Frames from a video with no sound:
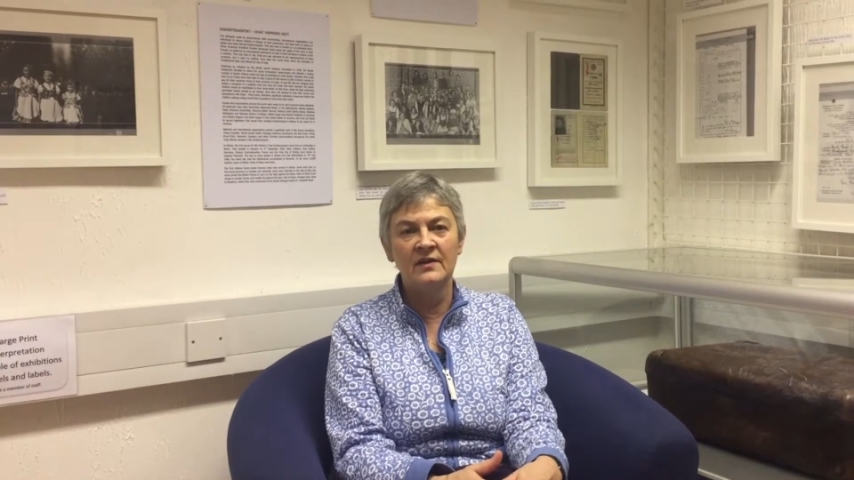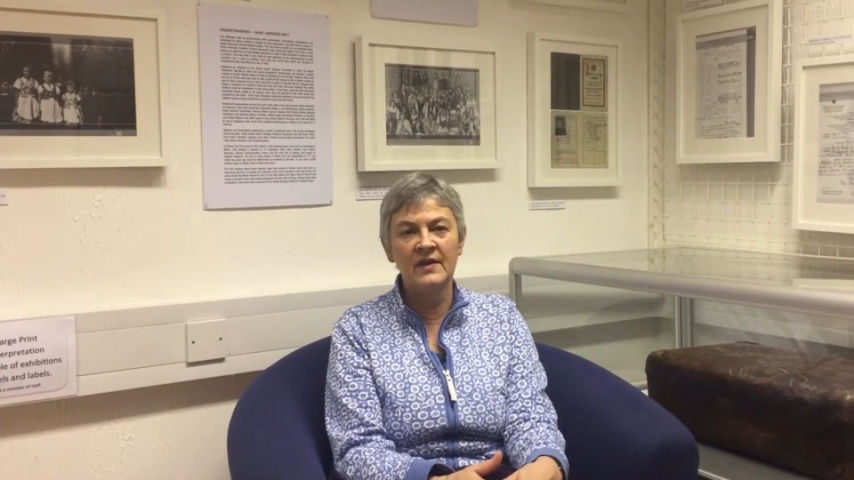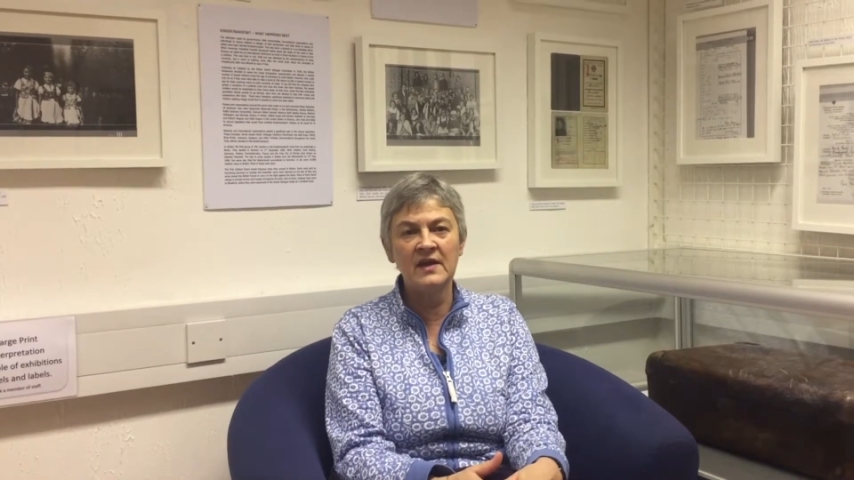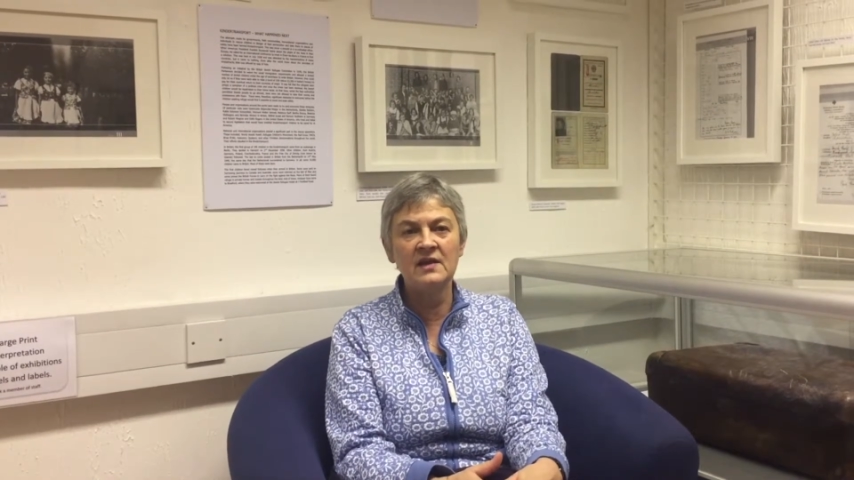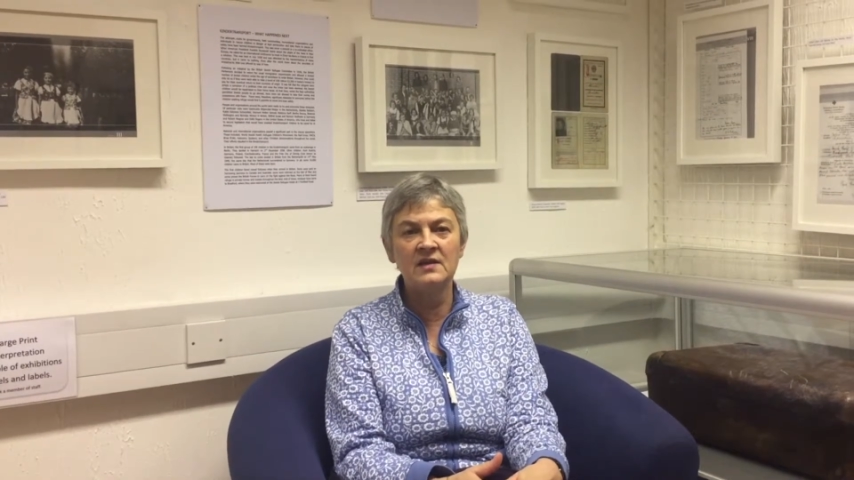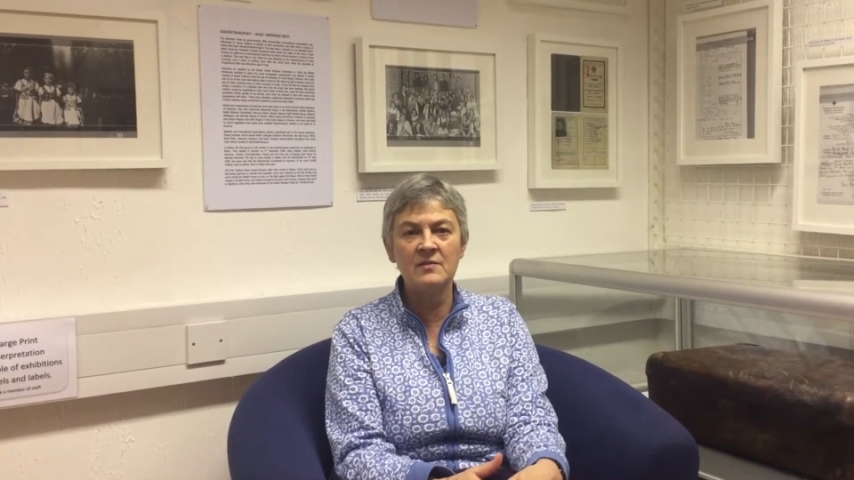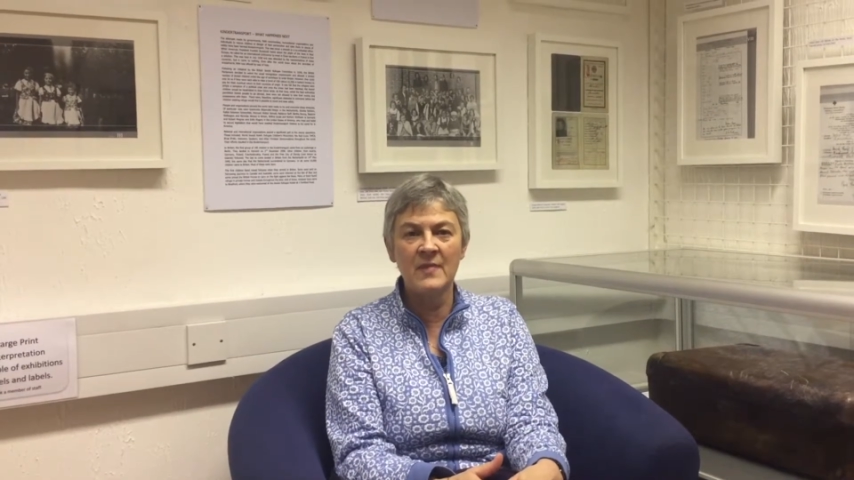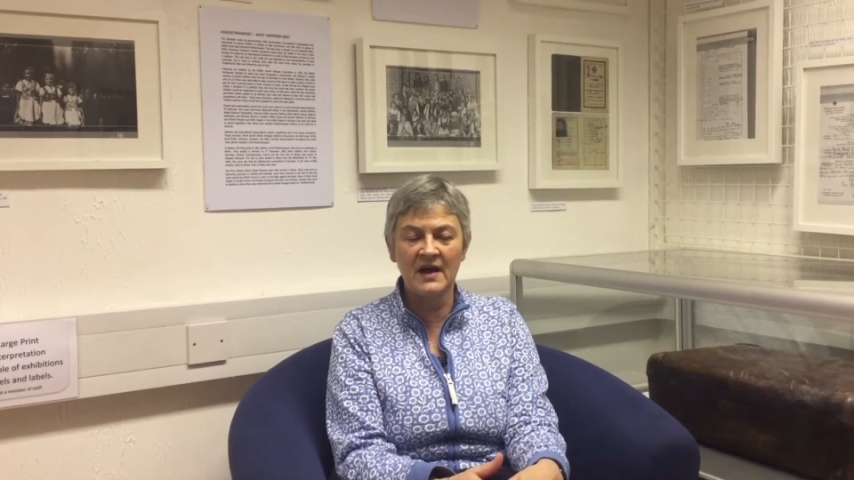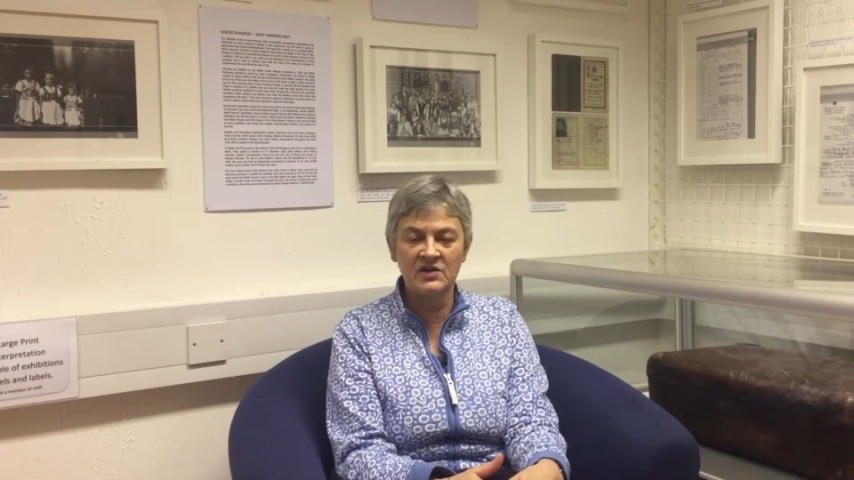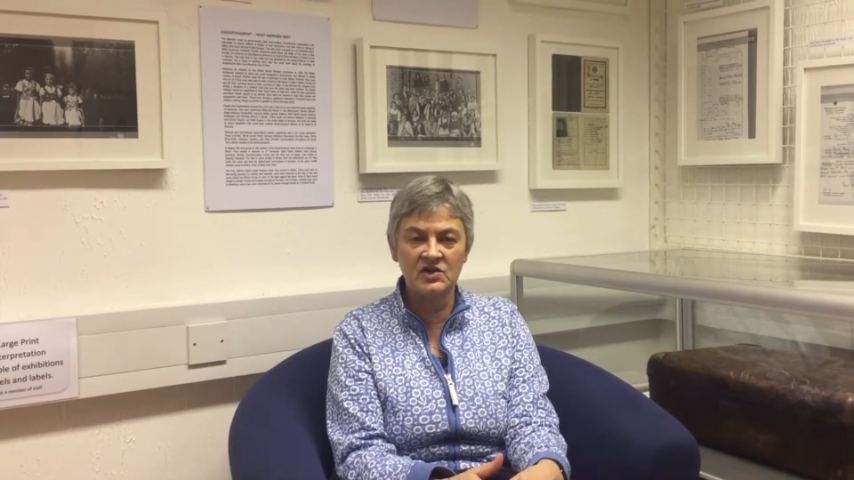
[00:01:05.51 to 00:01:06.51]
They can
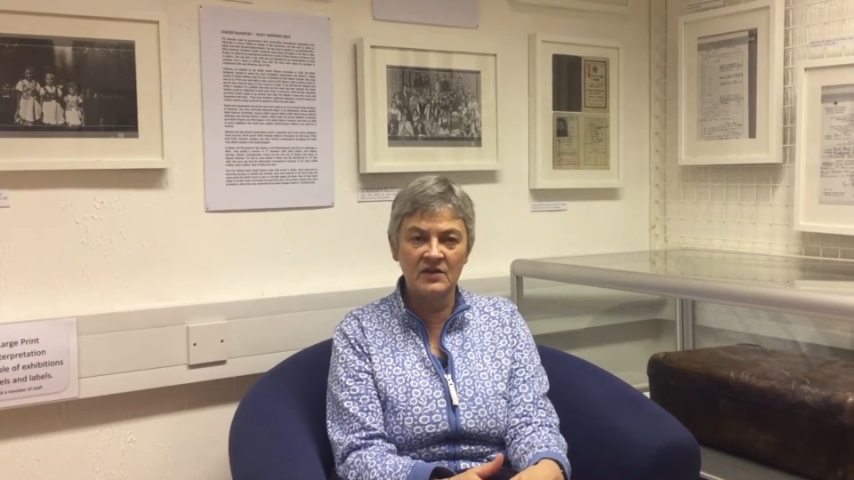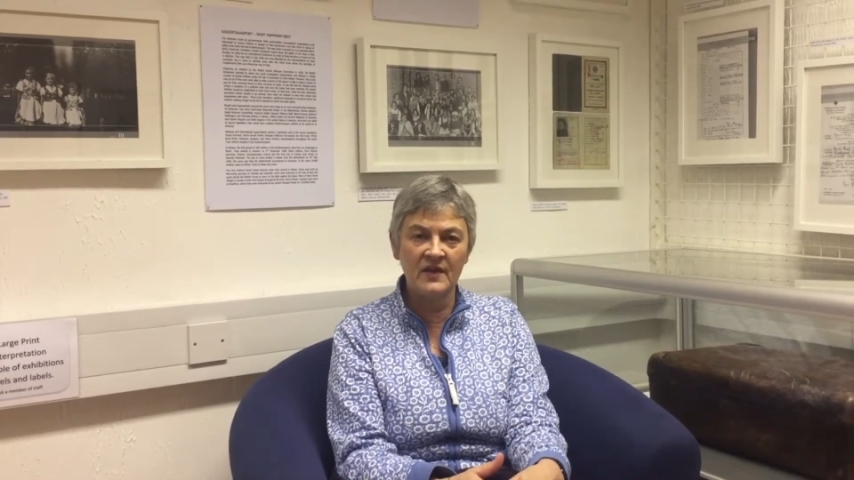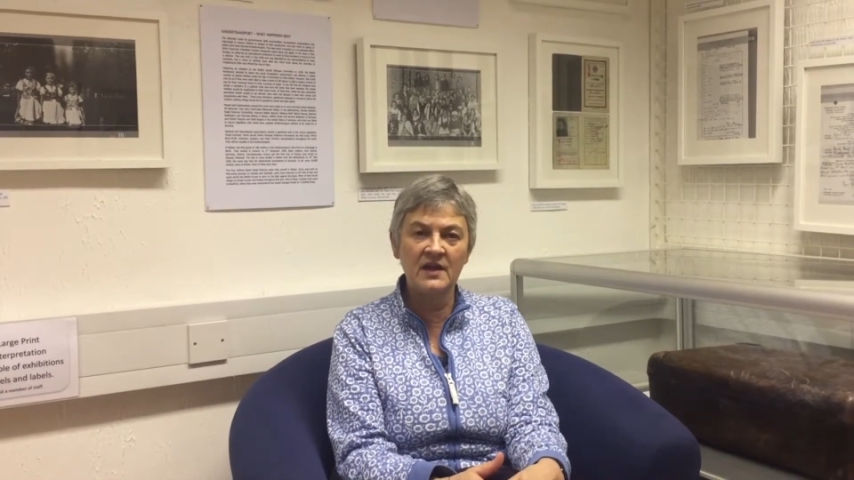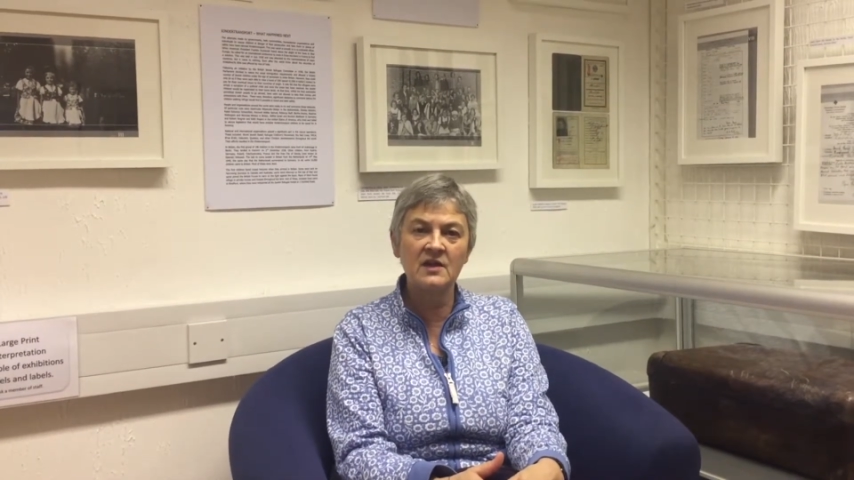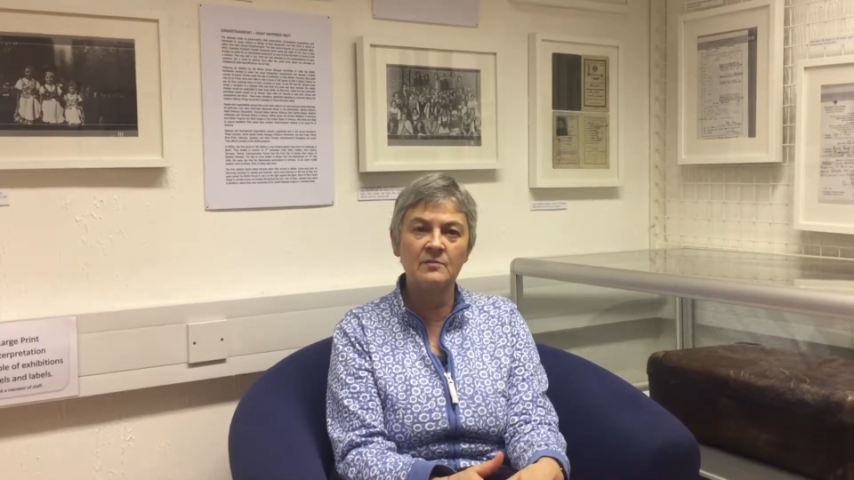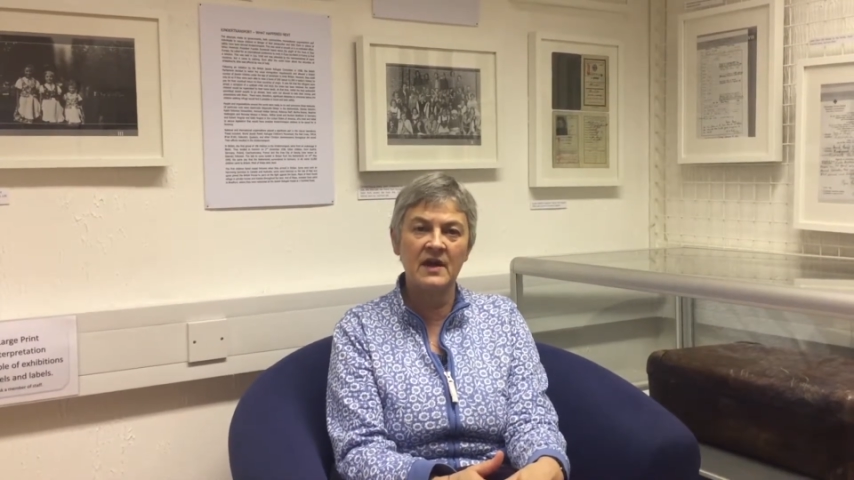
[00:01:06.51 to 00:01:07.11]
imagine, they can